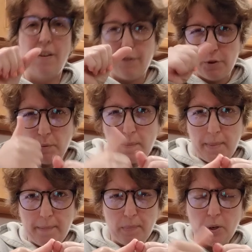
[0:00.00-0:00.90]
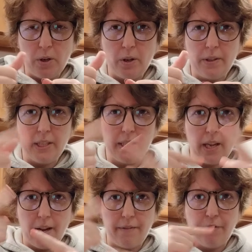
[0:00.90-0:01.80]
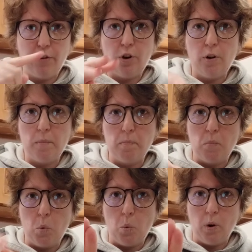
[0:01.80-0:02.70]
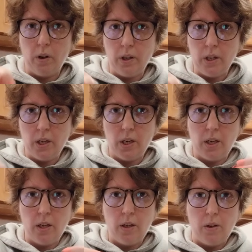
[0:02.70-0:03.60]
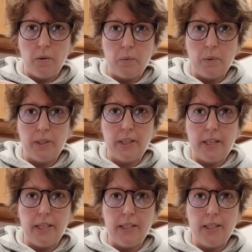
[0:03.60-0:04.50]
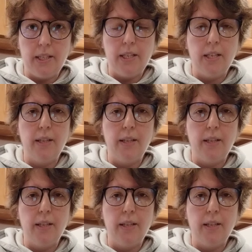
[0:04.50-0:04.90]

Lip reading: If you remember, the sign for more was this.